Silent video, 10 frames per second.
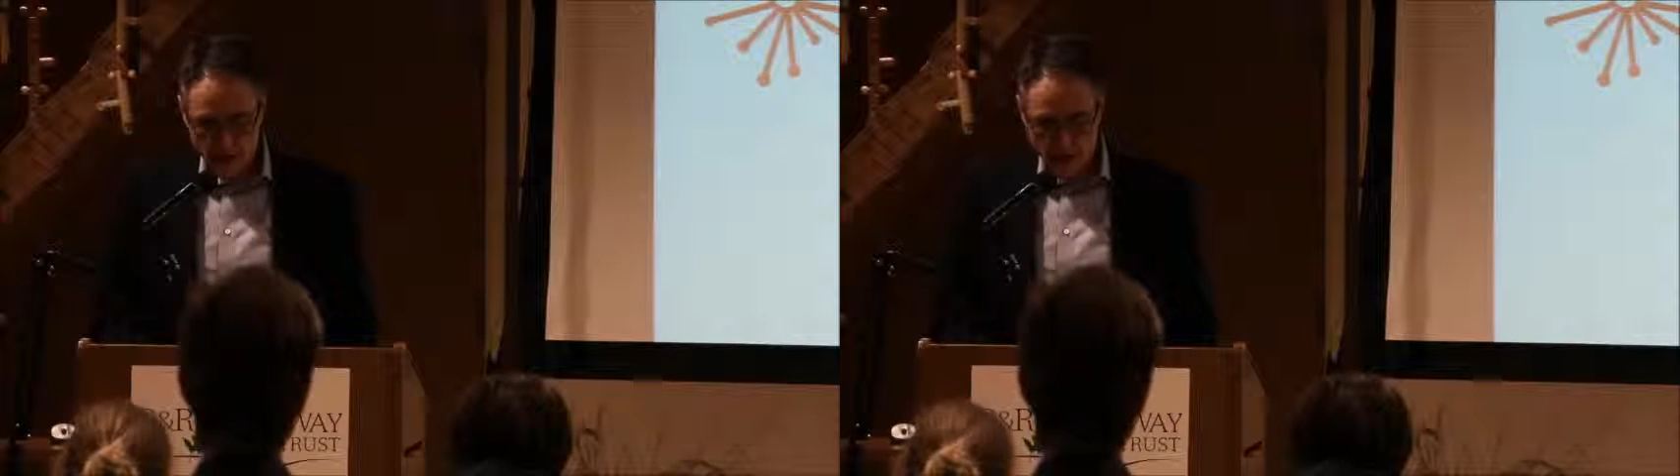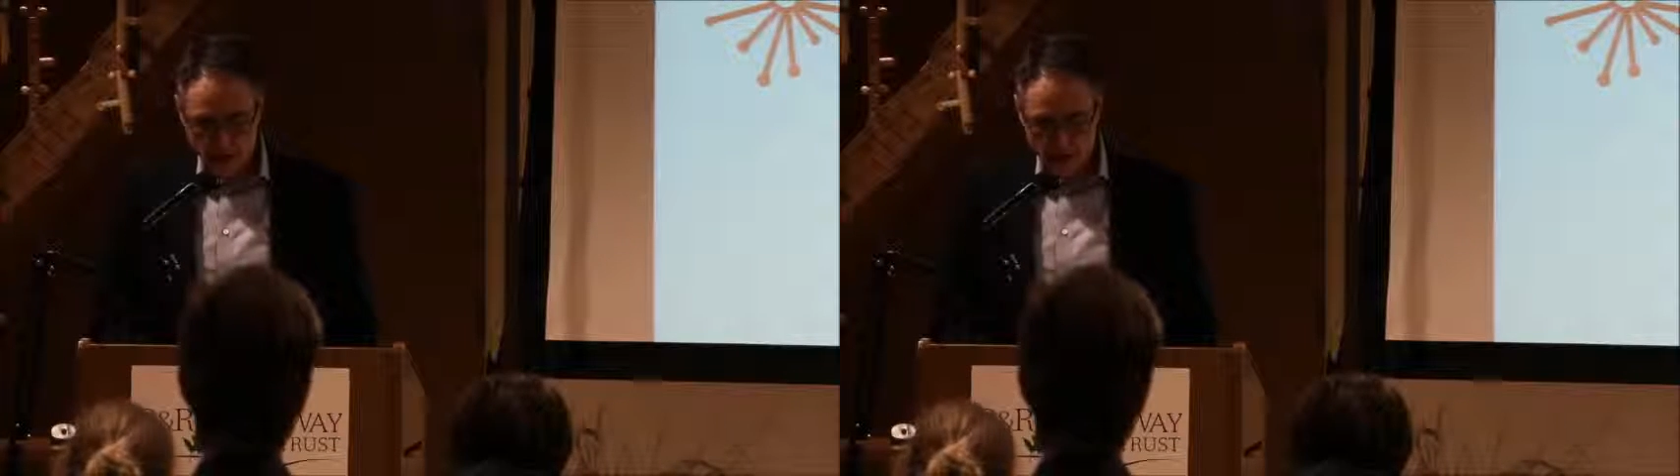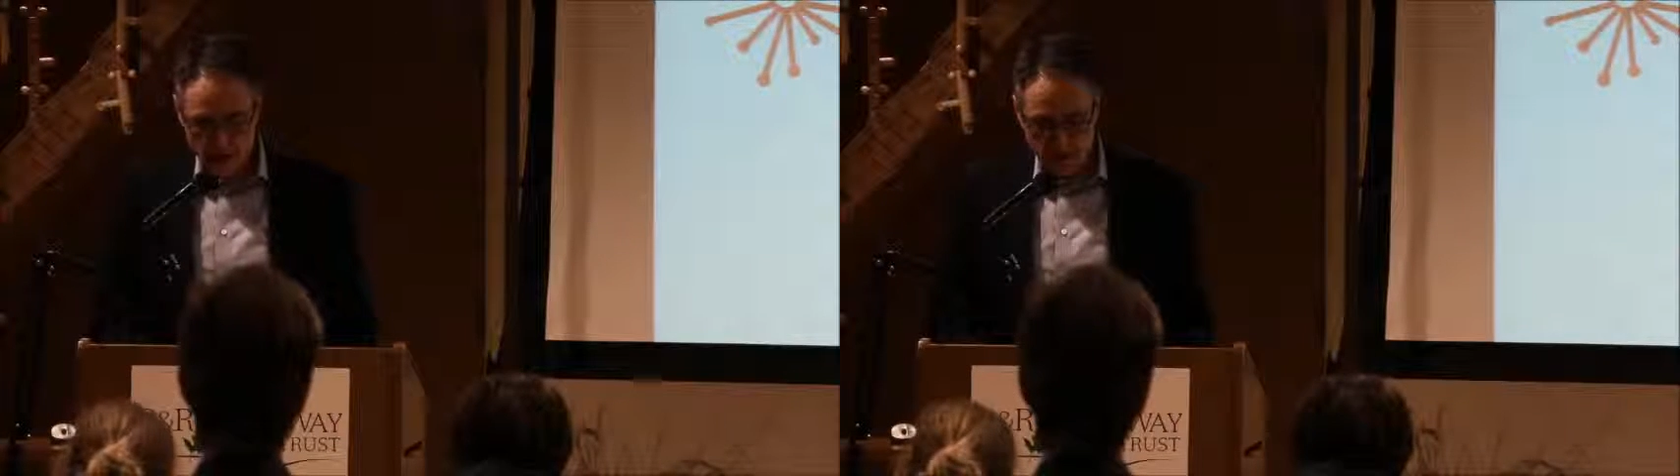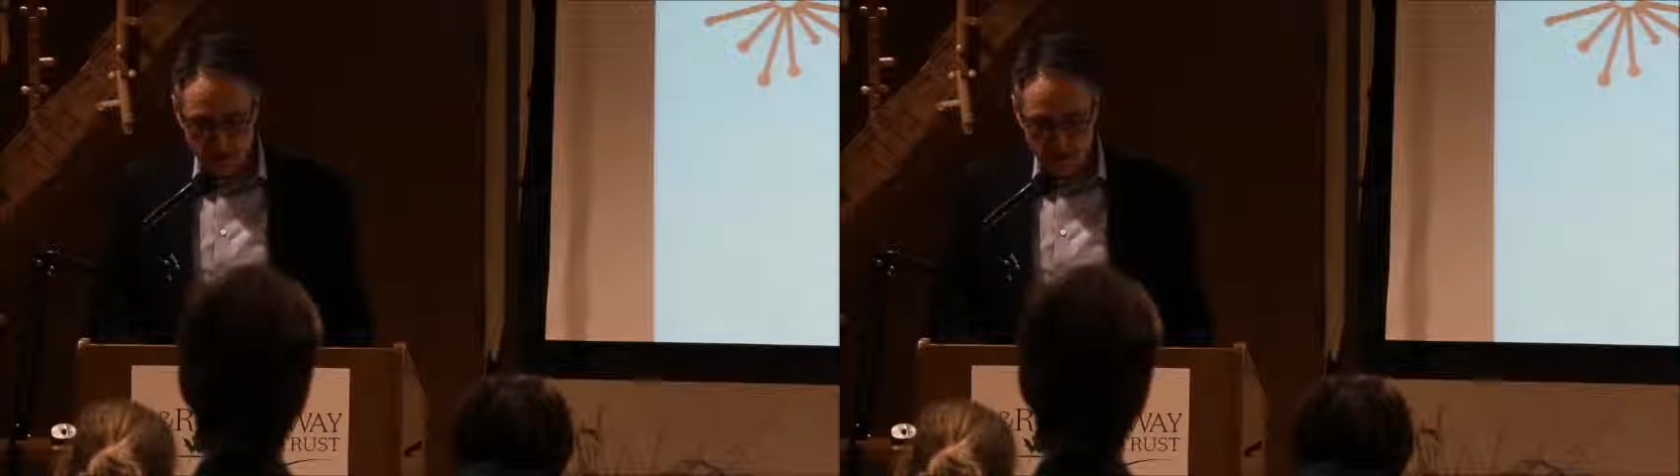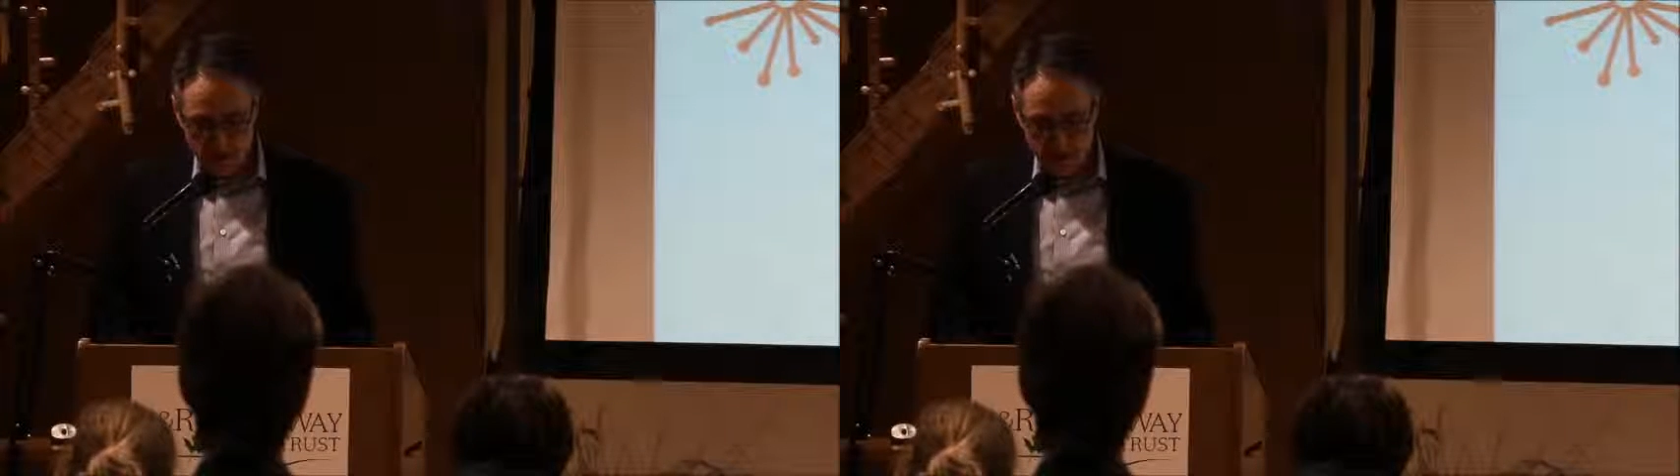
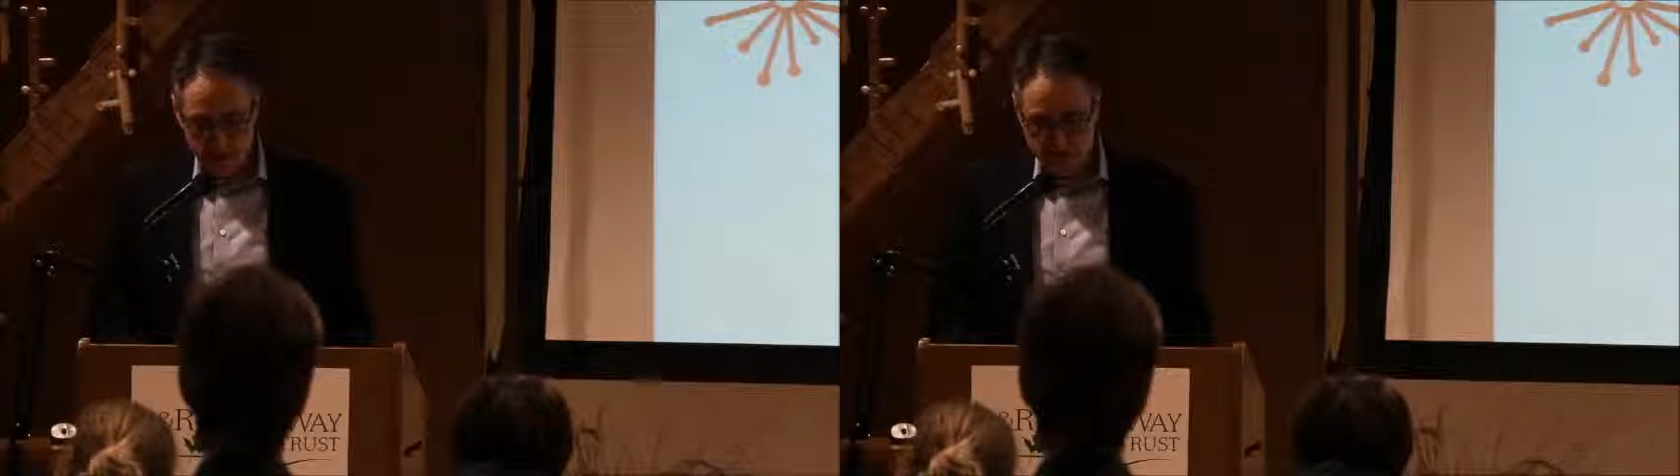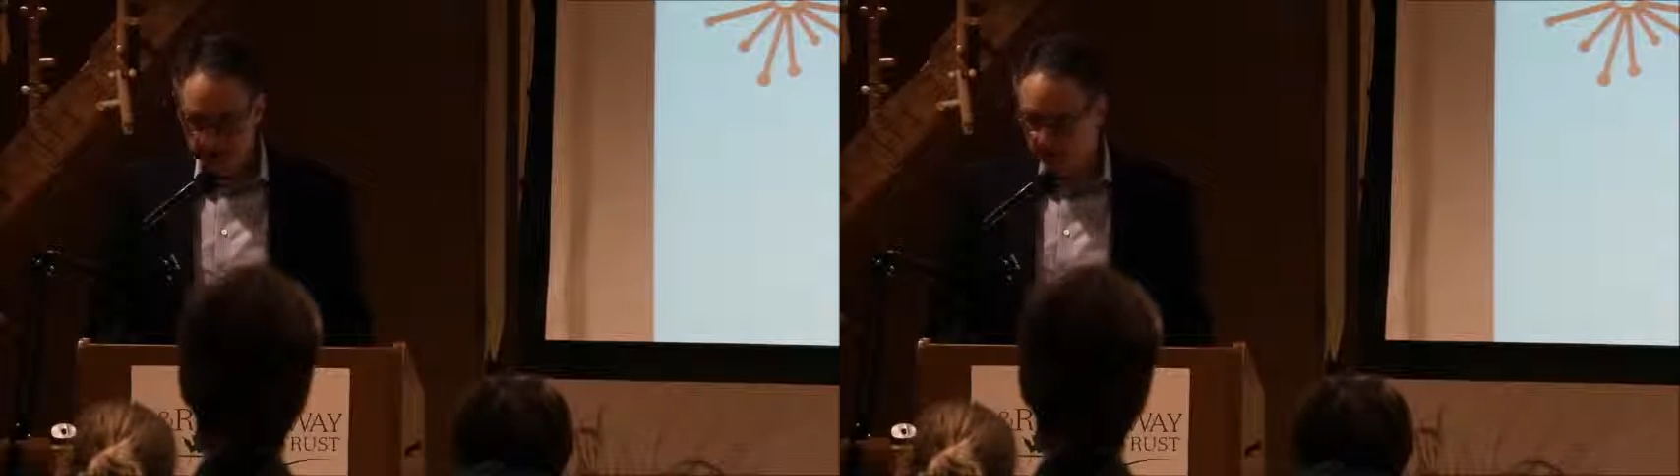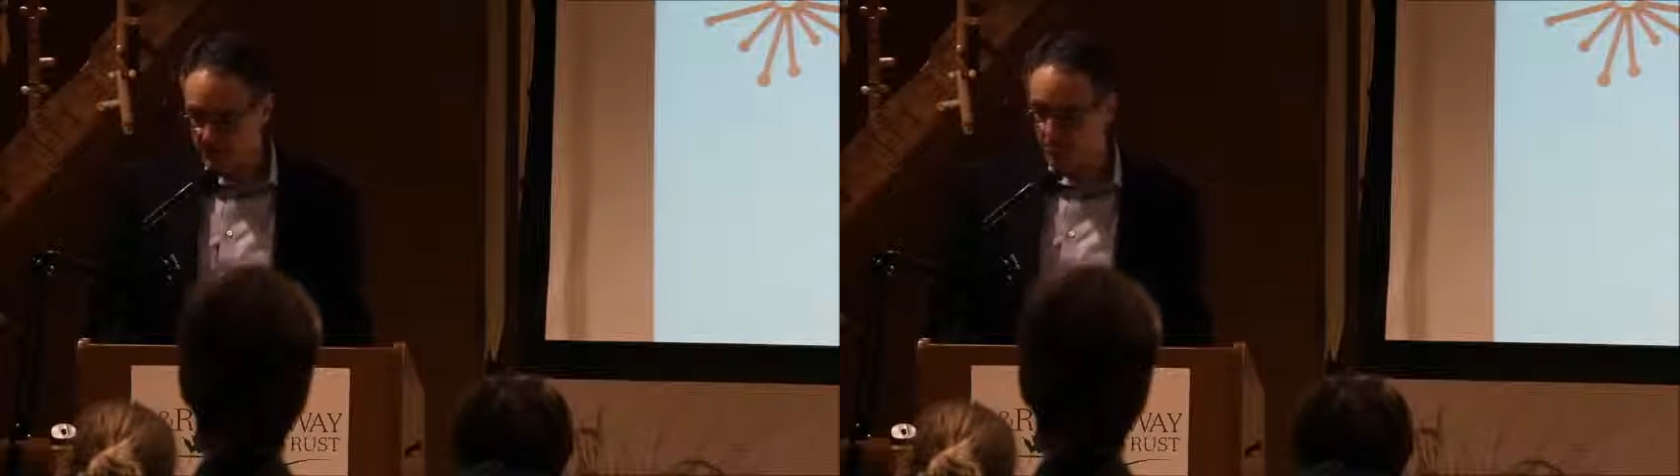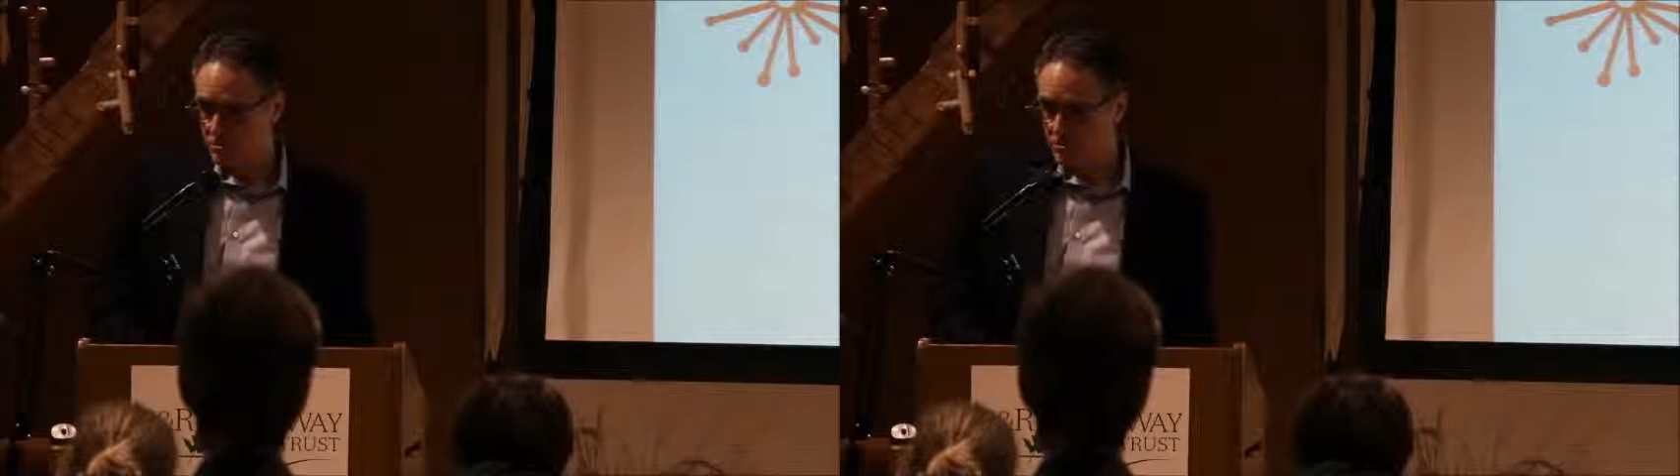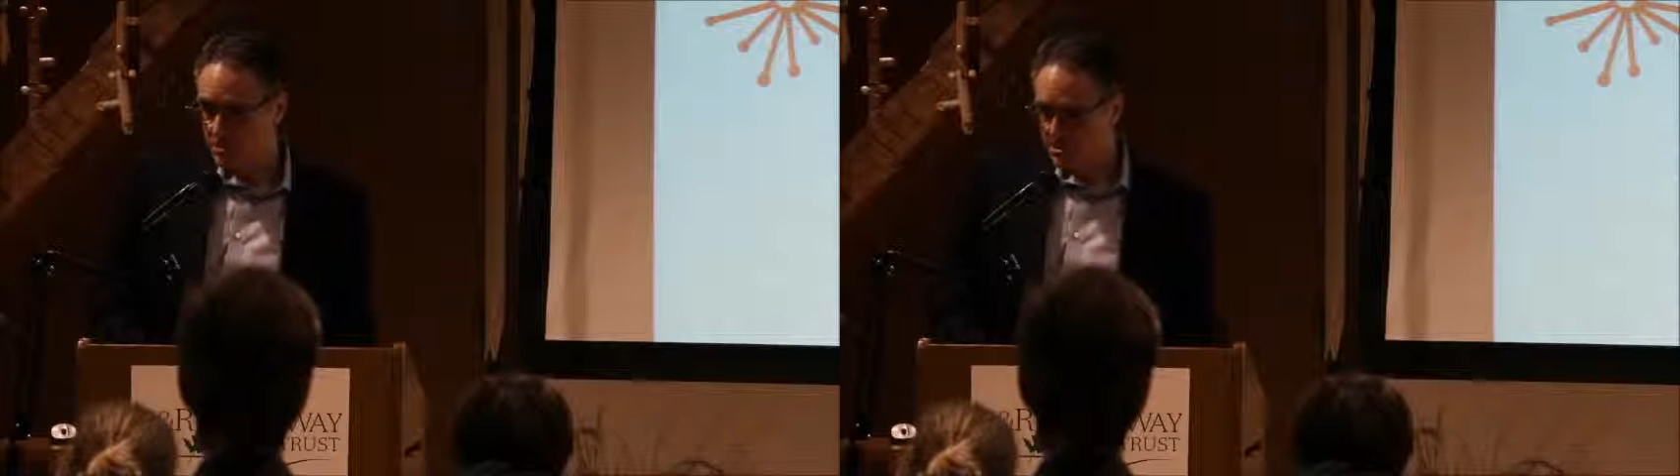It was a
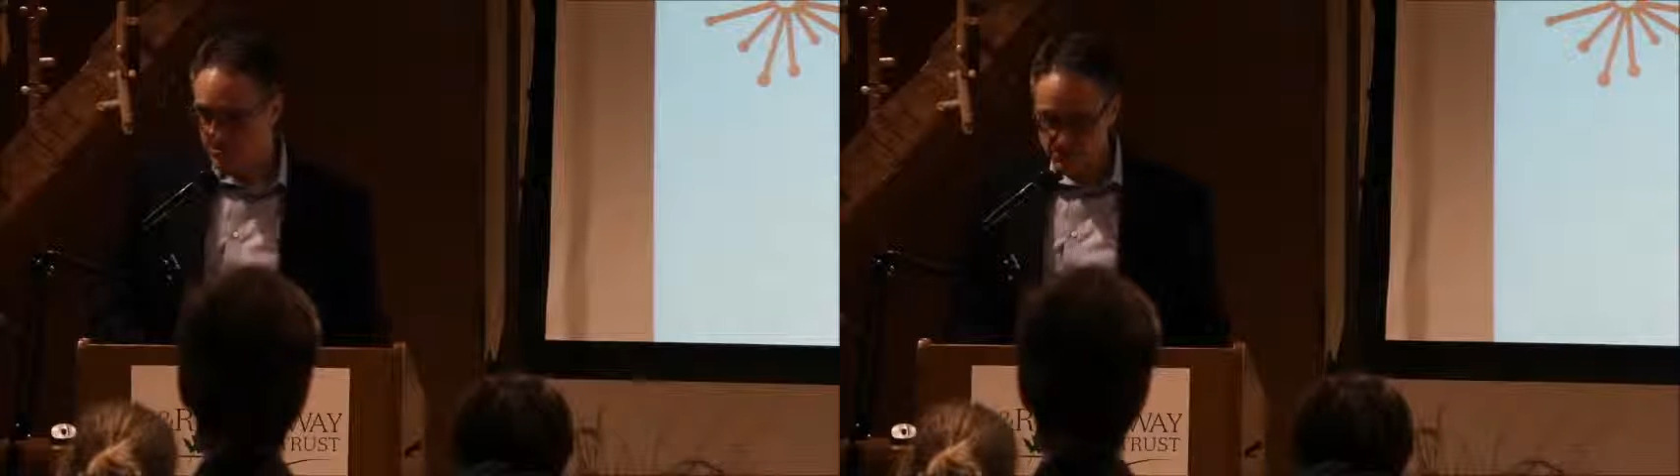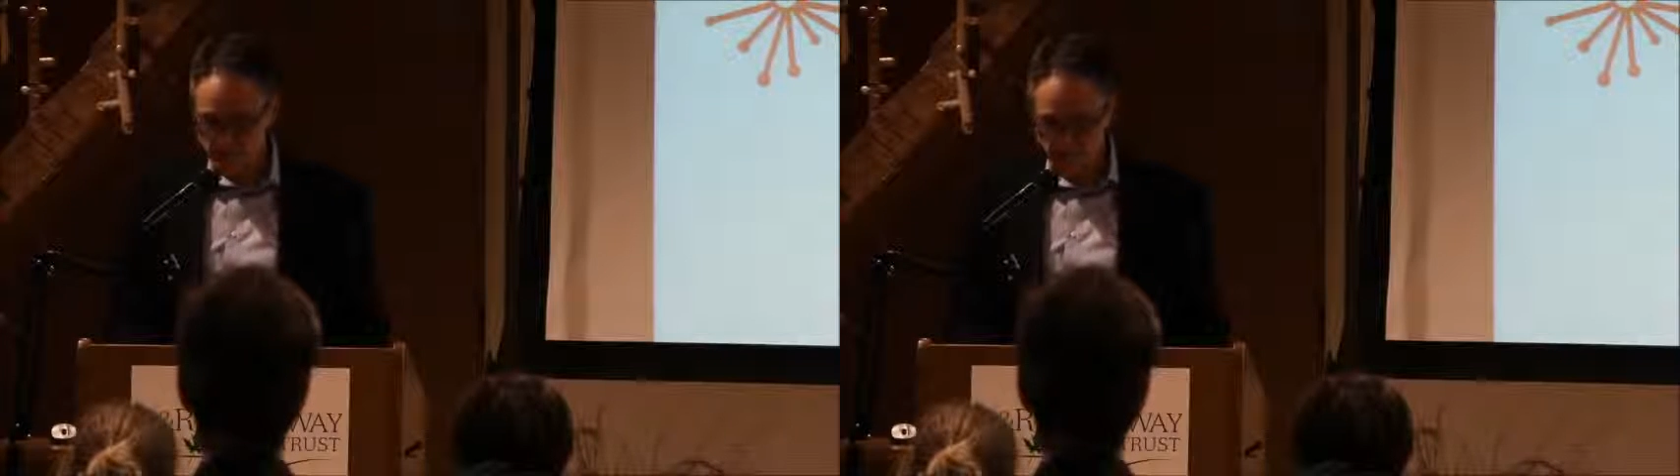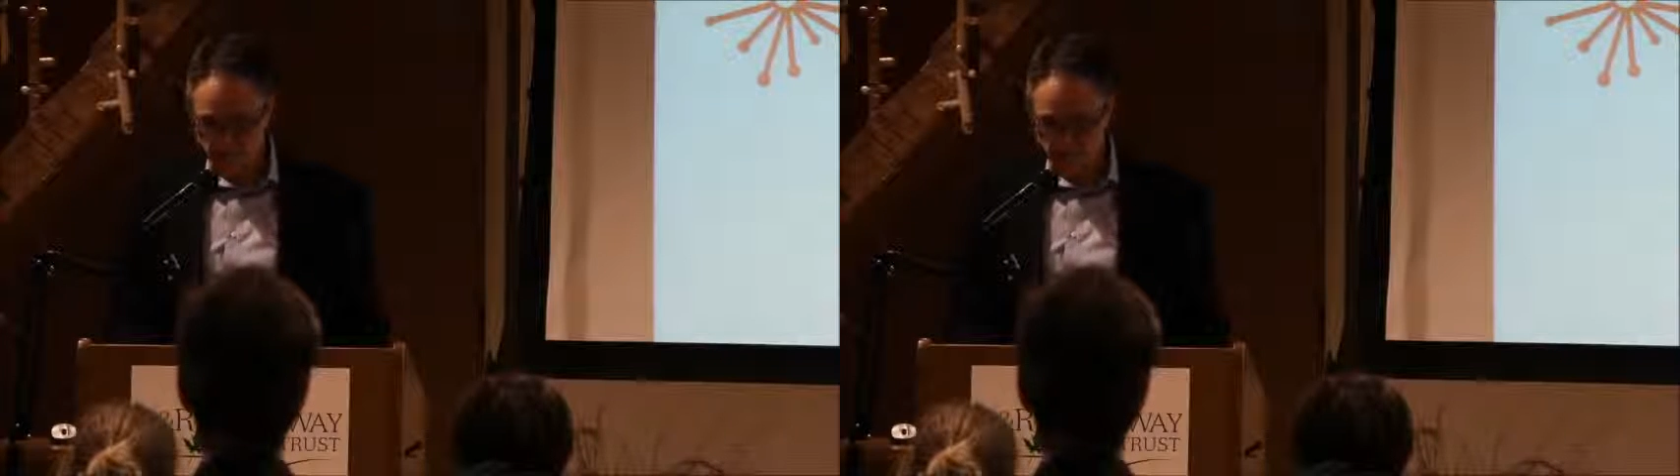difficult transition